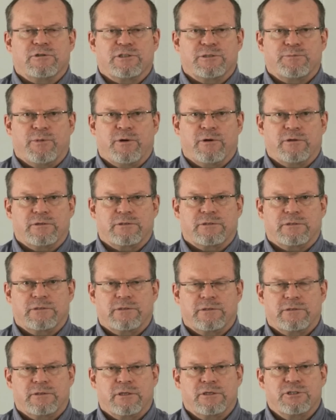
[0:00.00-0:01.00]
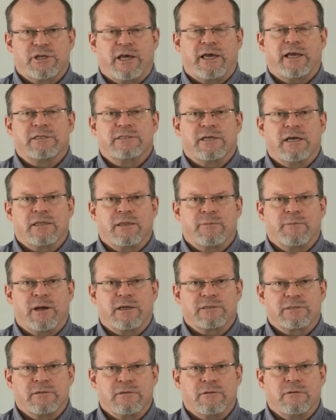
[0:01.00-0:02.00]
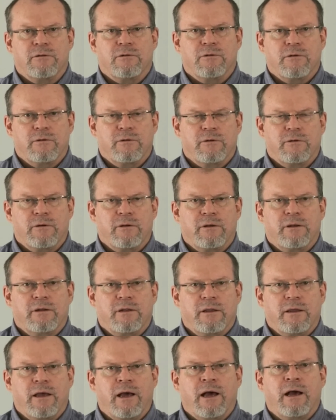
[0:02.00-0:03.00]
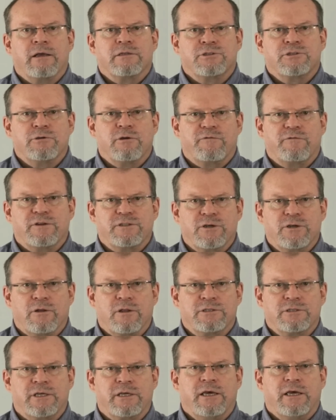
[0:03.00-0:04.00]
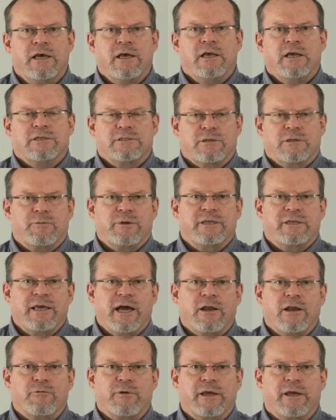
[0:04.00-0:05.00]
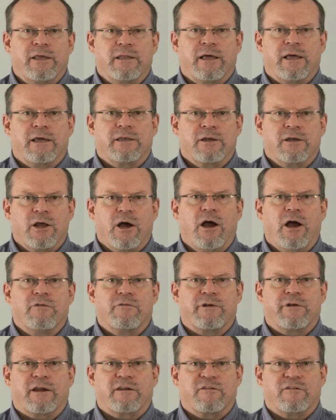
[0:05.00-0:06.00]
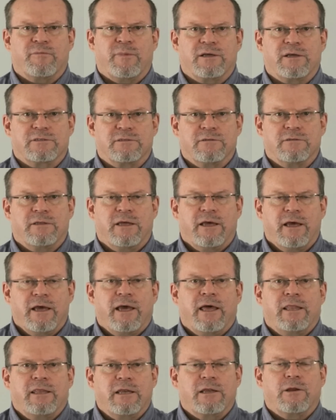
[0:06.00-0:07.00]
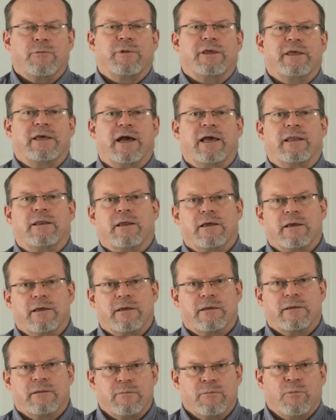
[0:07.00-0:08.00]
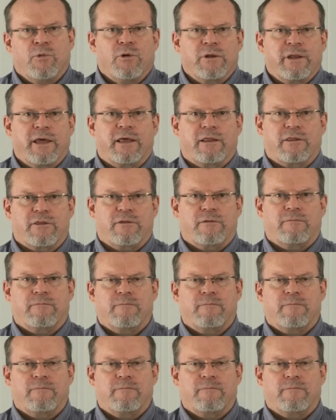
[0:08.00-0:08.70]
response to change how the muscle, its neurophysiology, so that we downregulate an overactive muscle and then can regain more length.